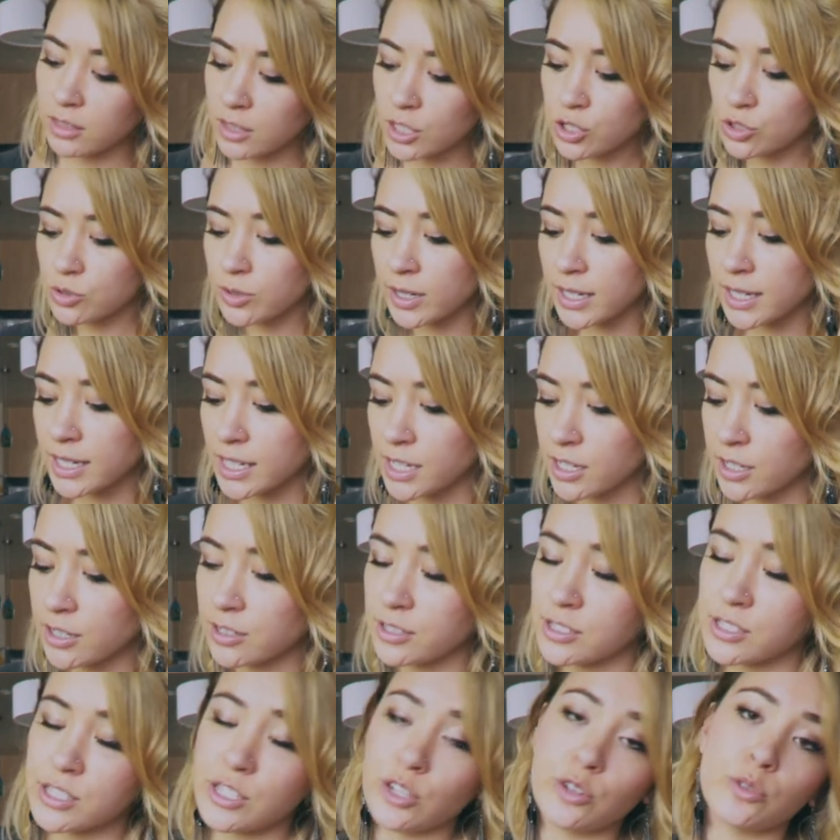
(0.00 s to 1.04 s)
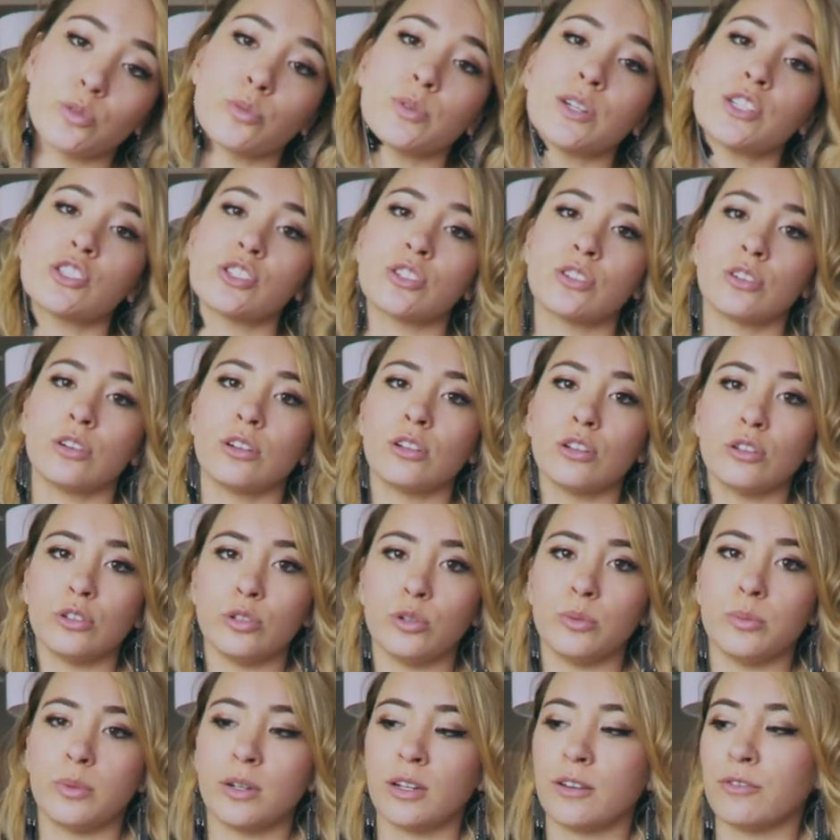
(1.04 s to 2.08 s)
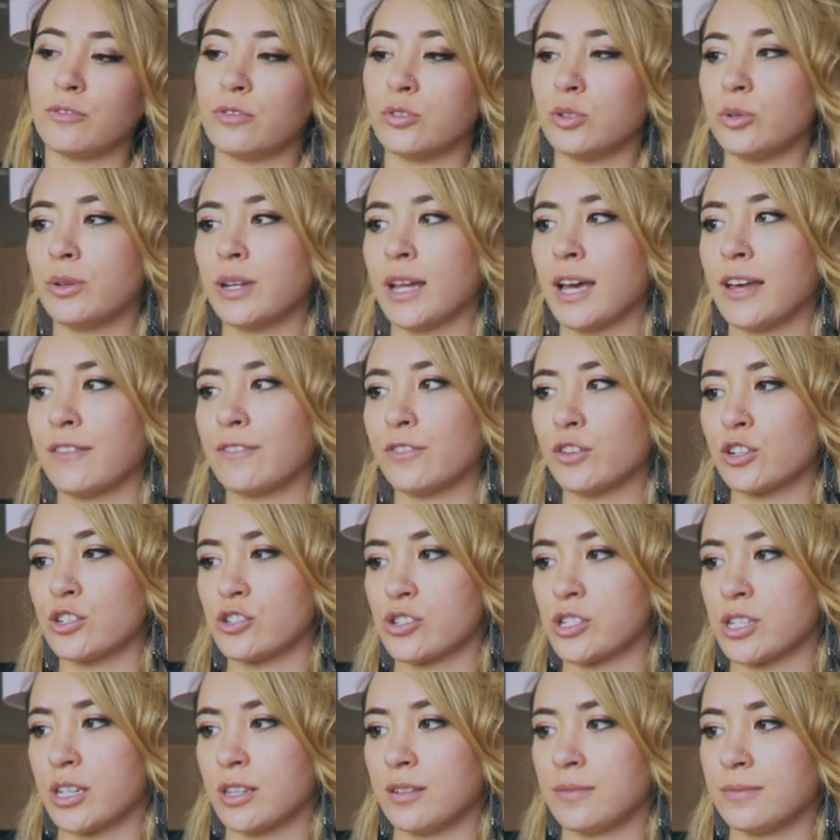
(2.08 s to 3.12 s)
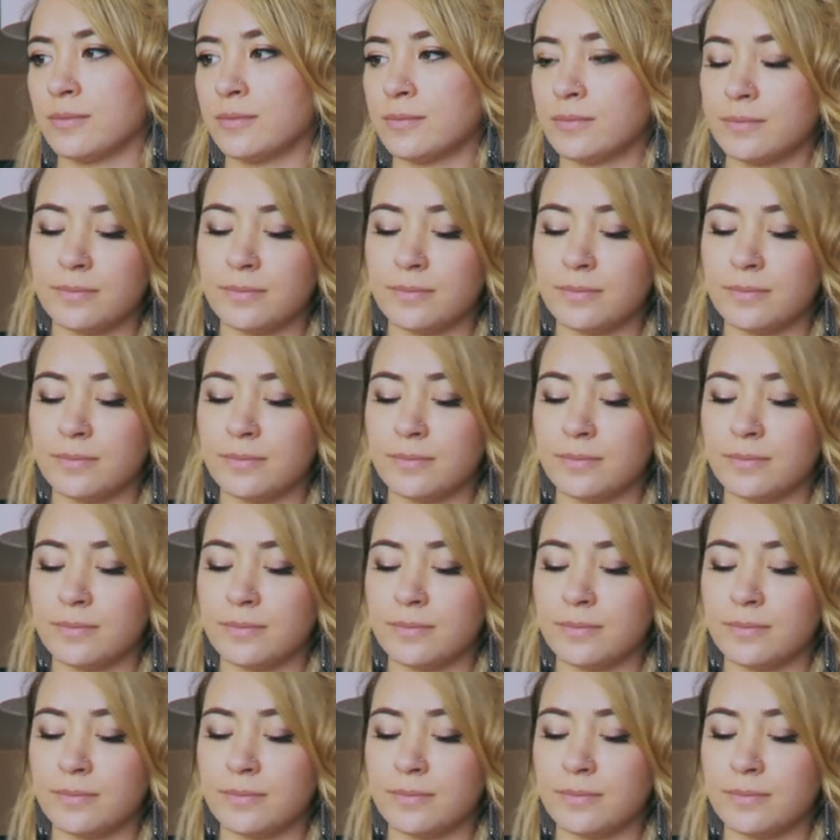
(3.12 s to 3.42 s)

This right here is the original aluminum fluid head version.